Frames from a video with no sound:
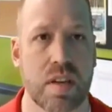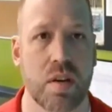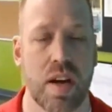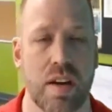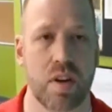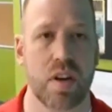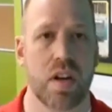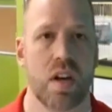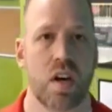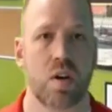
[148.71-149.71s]
I don't have a
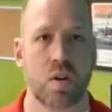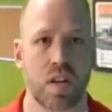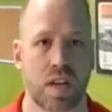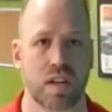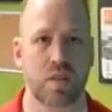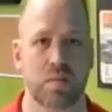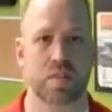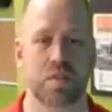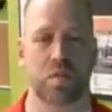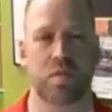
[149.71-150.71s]
whole lot of
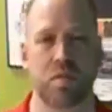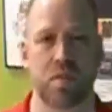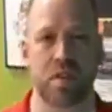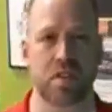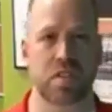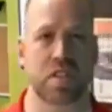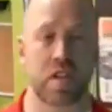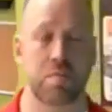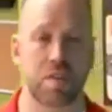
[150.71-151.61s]
comments going through there just yet.